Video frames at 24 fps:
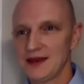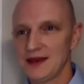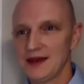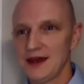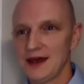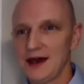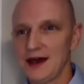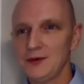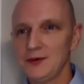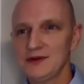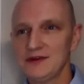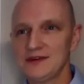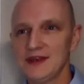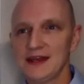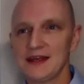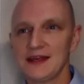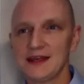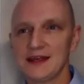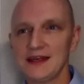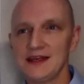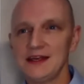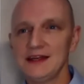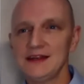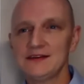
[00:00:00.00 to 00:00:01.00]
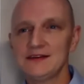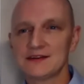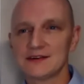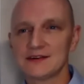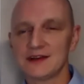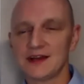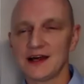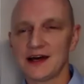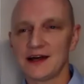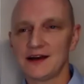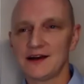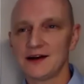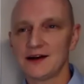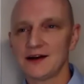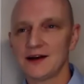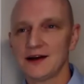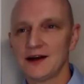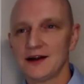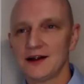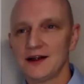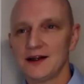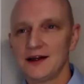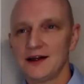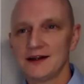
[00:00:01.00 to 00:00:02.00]
I would say each letter
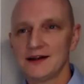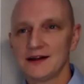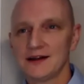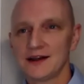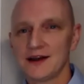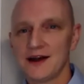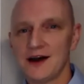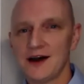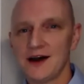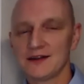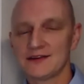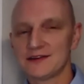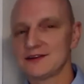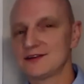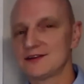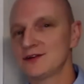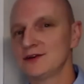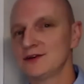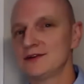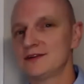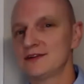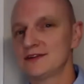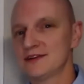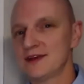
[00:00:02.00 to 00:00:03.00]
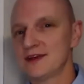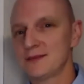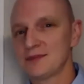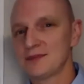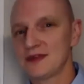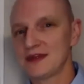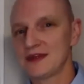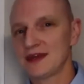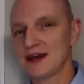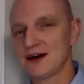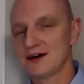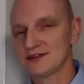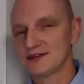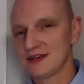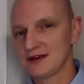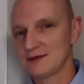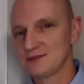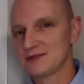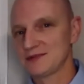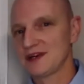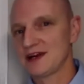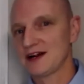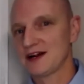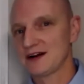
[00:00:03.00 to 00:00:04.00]
constitutes something else
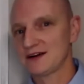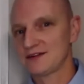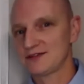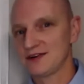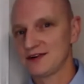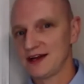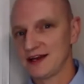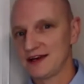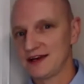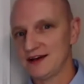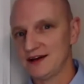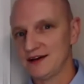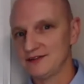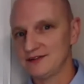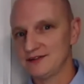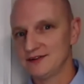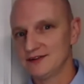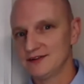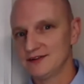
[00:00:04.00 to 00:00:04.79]
I'm terrified of.